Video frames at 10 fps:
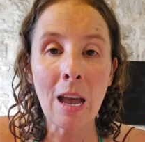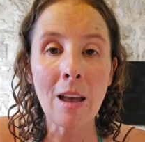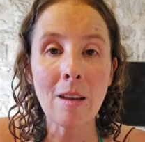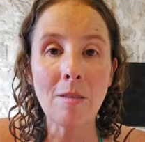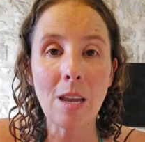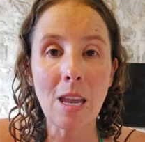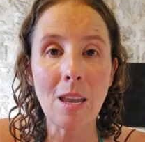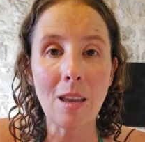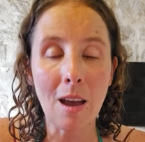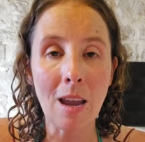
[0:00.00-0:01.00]
have
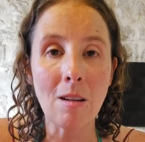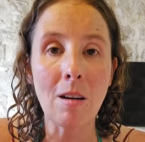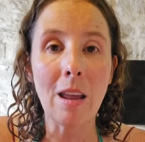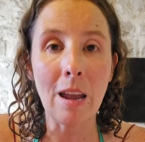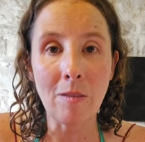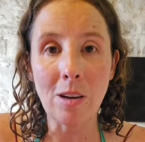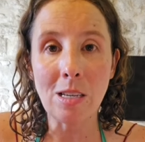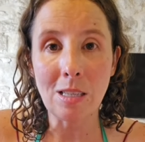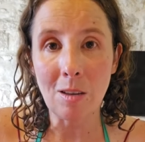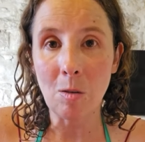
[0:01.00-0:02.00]
a guide on
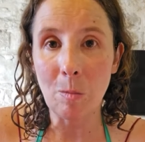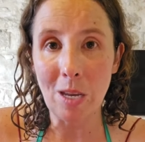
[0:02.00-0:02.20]
every single